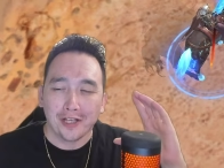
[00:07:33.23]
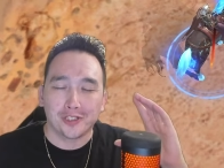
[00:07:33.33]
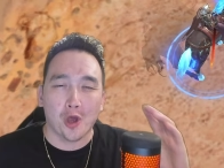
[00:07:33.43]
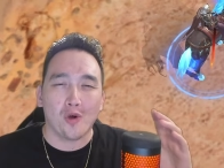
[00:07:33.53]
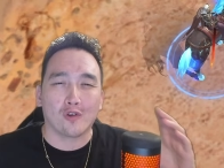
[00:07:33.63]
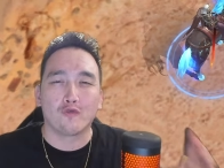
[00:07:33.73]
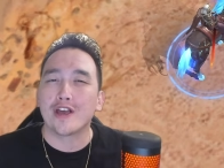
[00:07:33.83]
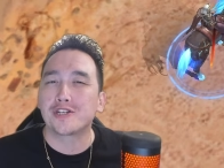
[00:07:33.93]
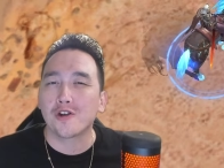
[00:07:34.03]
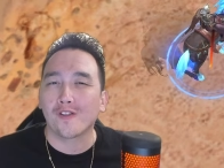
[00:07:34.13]
So
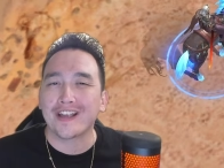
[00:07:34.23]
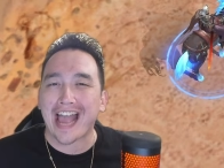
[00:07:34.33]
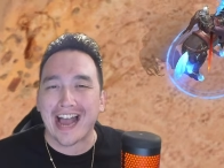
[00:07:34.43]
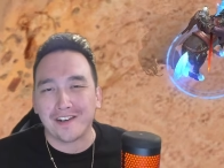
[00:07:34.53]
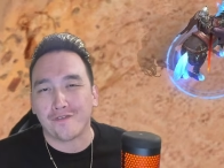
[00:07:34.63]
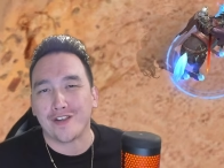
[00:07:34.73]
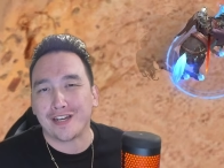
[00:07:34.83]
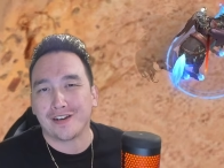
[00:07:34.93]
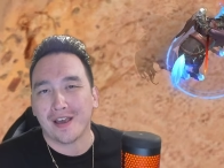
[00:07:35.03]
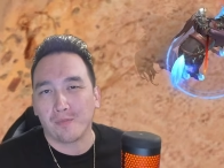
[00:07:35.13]
originally I
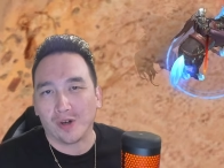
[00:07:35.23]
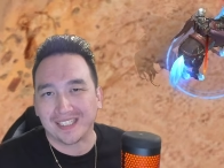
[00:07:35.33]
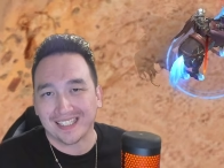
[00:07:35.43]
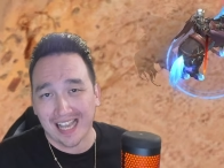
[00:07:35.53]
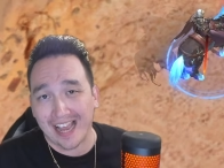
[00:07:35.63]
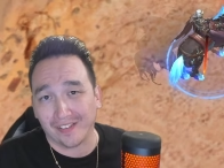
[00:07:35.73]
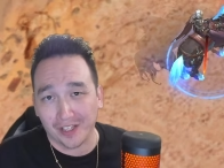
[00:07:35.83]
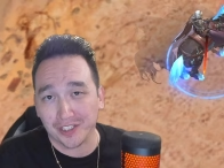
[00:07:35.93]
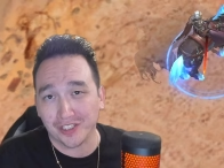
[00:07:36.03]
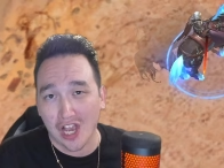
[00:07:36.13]
defeated him with
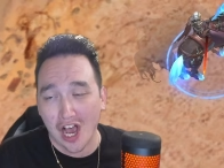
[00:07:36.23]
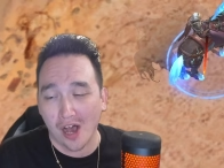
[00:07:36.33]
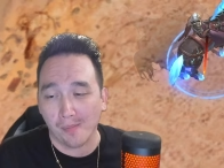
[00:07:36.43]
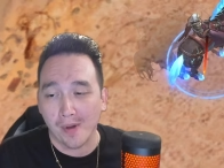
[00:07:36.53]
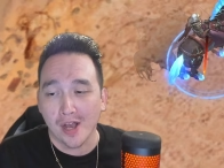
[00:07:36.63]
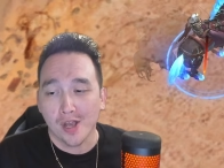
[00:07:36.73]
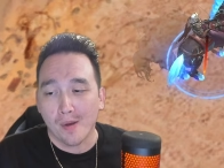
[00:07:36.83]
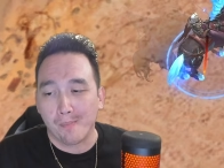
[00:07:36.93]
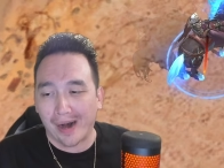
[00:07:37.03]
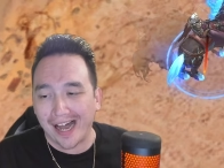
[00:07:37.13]
Silas, um,
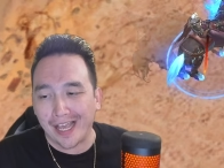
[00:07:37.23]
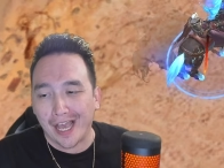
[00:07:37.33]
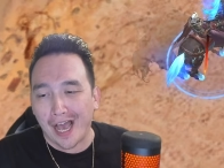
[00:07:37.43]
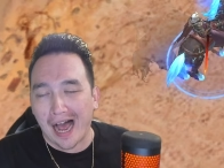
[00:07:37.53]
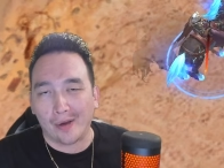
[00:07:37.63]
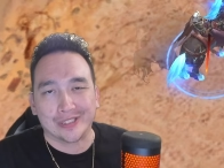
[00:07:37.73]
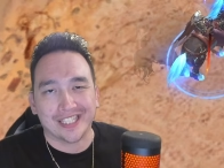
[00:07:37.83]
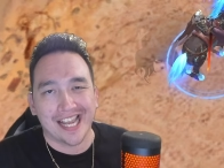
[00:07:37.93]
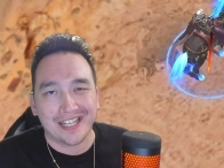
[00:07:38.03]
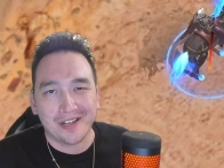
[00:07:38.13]
but I was
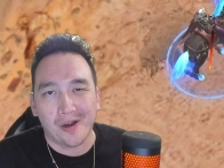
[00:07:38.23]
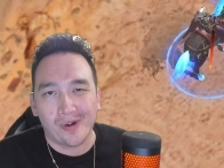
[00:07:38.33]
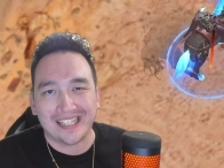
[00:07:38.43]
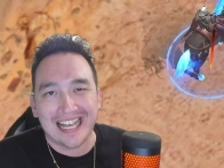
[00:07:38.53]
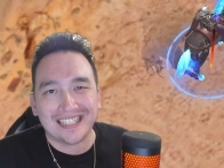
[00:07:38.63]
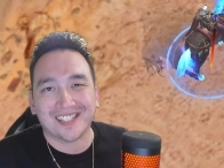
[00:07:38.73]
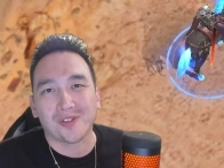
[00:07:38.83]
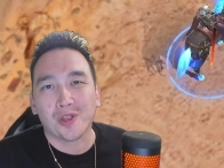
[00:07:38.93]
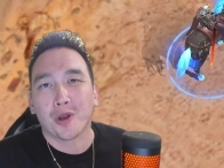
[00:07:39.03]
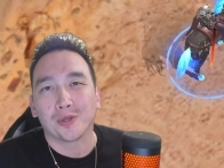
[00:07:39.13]
like, you know what, that's a
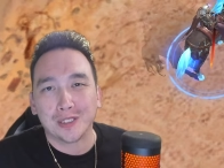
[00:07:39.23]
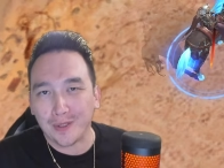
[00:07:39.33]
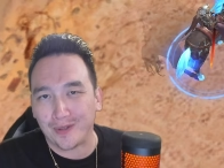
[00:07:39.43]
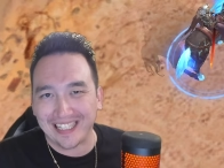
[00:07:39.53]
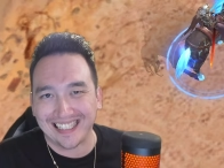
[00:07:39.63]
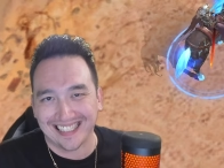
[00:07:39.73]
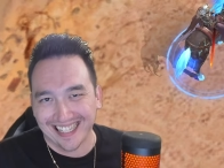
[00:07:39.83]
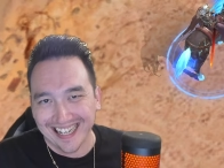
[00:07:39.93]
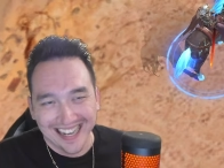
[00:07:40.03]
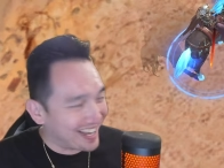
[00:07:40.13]
little too
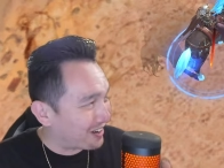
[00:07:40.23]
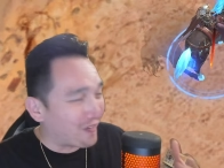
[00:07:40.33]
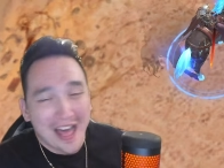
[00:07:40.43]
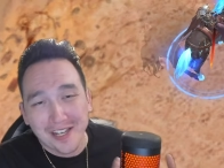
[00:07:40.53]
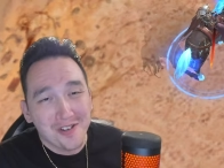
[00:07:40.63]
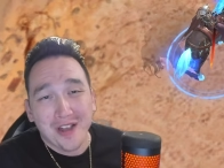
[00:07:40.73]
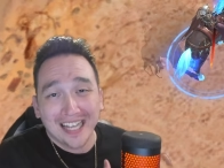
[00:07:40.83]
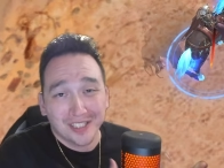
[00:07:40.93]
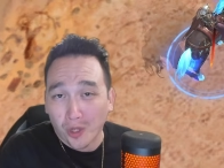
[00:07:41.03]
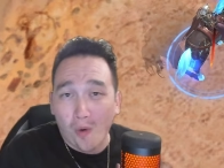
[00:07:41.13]
easy, and a lot of you
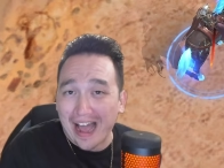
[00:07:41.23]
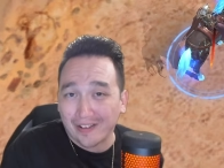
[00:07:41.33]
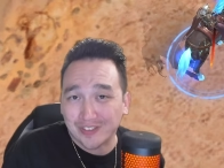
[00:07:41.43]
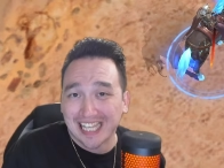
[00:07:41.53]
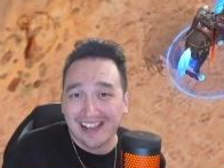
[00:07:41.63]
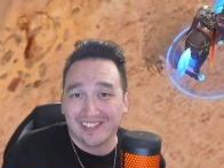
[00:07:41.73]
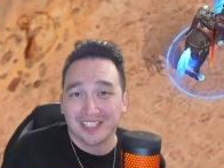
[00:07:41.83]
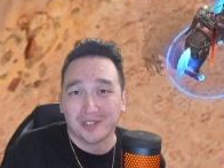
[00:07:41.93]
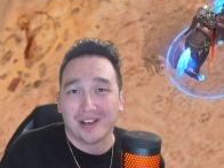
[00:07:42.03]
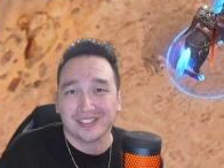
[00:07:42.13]
guys don't have
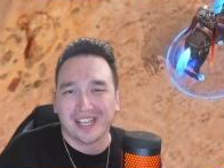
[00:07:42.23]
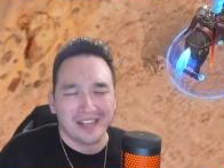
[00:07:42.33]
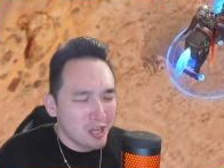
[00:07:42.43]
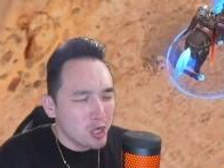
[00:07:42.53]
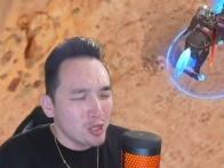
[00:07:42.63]
Silas, so I was like,